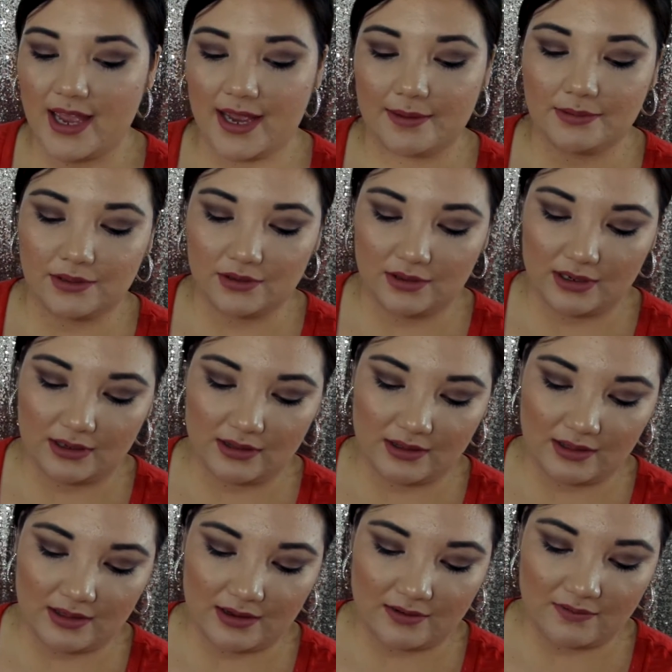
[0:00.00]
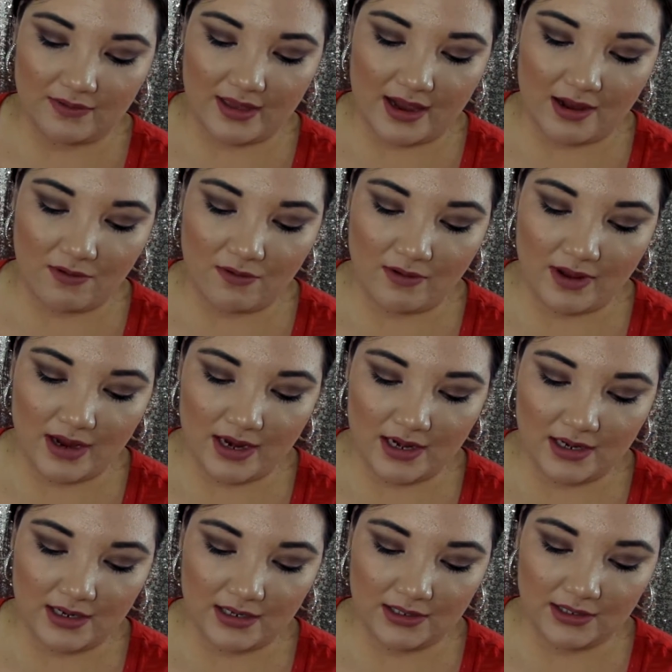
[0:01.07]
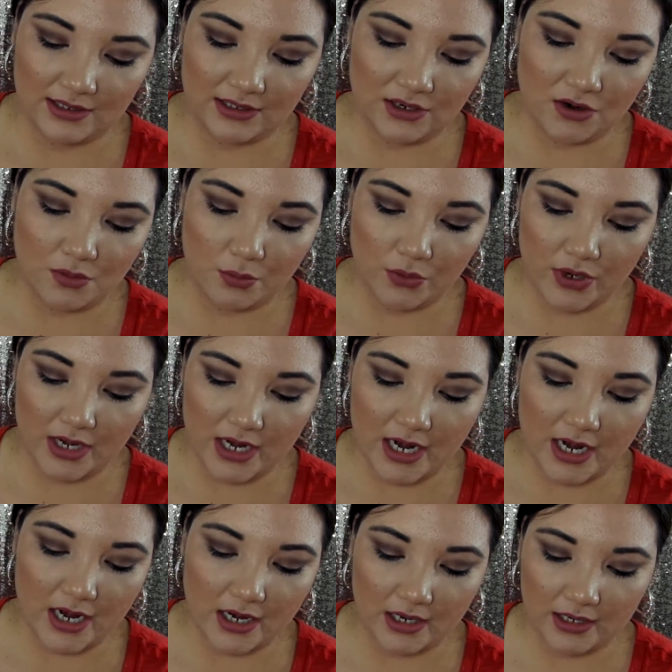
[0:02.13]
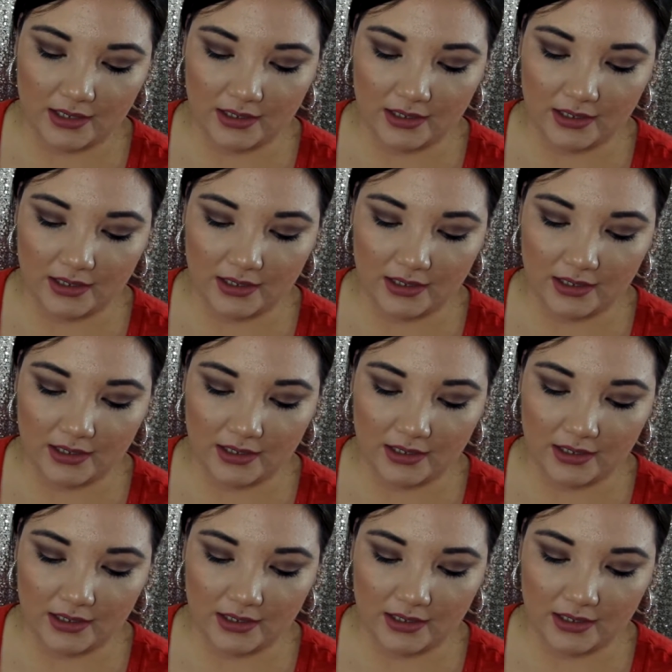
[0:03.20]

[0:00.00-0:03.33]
Absolutely love that one. It's so pretty.